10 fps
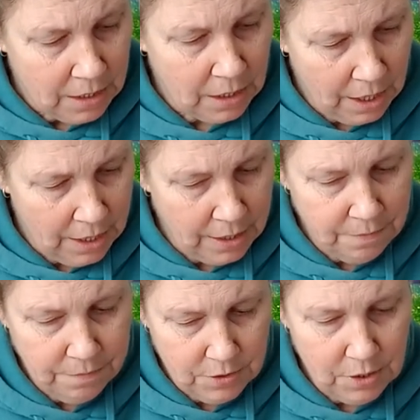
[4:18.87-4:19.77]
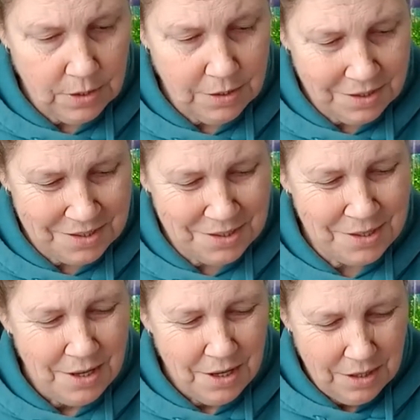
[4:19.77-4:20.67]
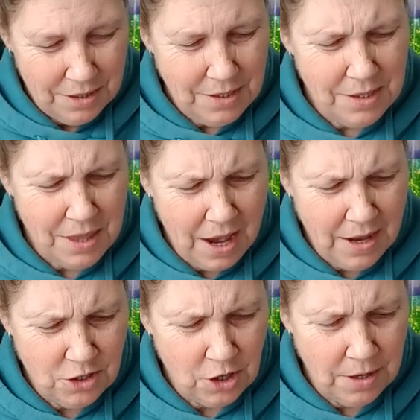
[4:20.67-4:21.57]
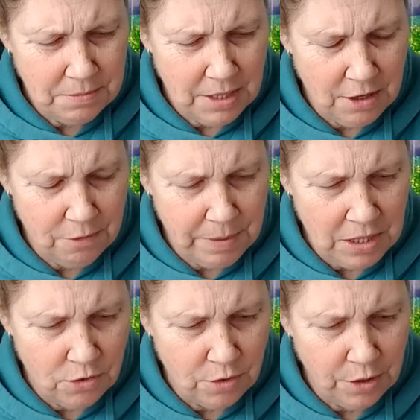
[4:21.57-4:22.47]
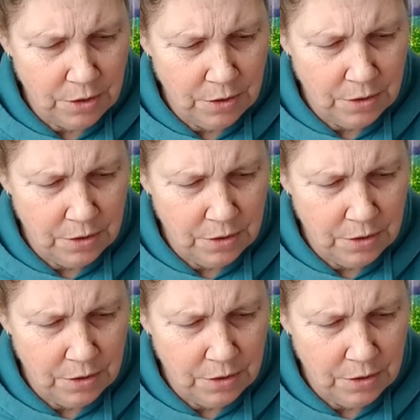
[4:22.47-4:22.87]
Okay, so these are the hard times that you've been through.